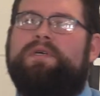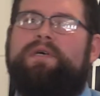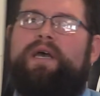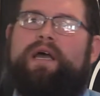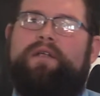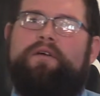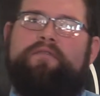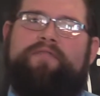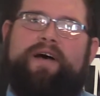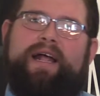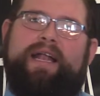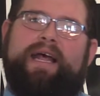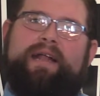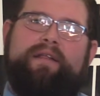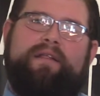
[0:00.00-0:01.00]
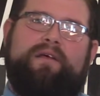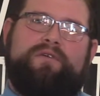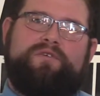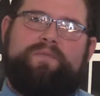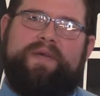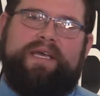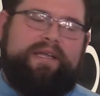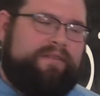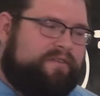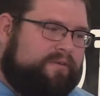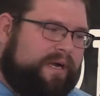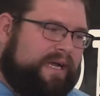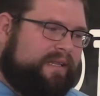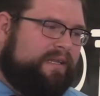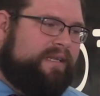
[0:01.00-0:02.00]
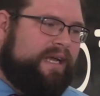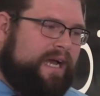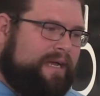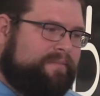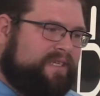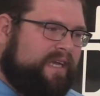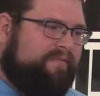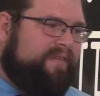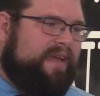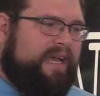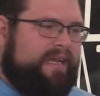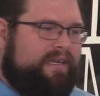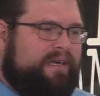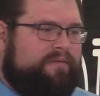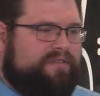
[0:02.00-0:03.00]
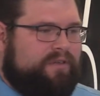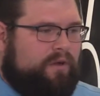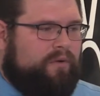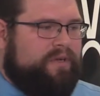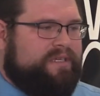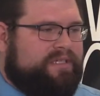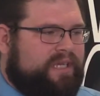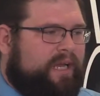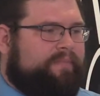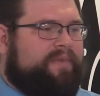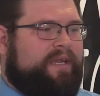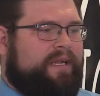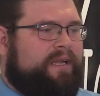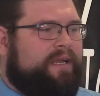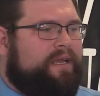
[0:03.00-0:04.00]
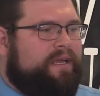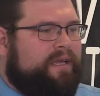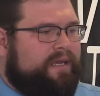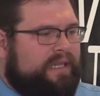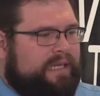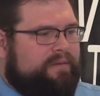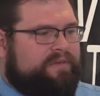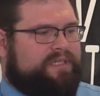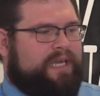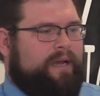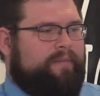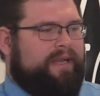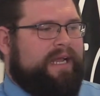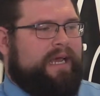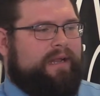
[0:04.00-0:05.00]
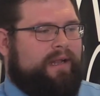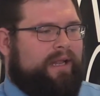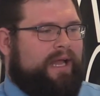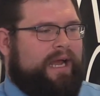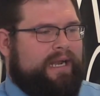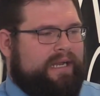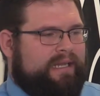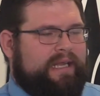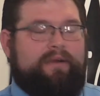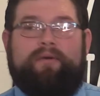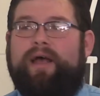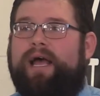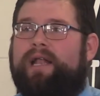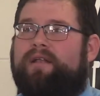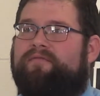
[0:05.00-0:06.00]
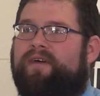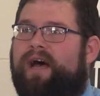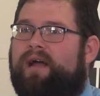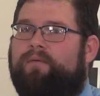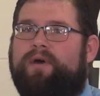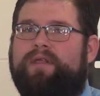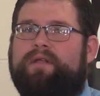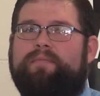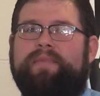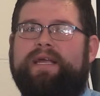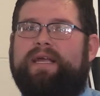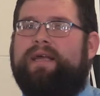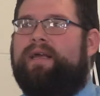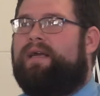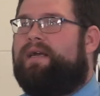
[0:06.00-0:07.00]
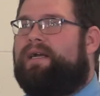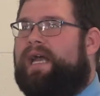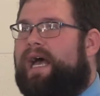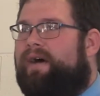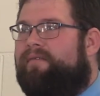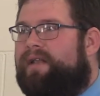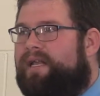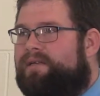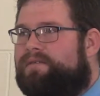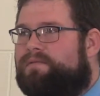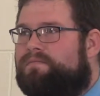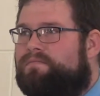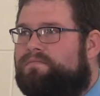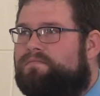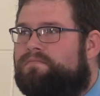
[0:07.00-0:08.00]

And you'll find out that those men, throughout the times they've had, there was always something that was coming down the line that they were having to fight, whether it be Calvinism,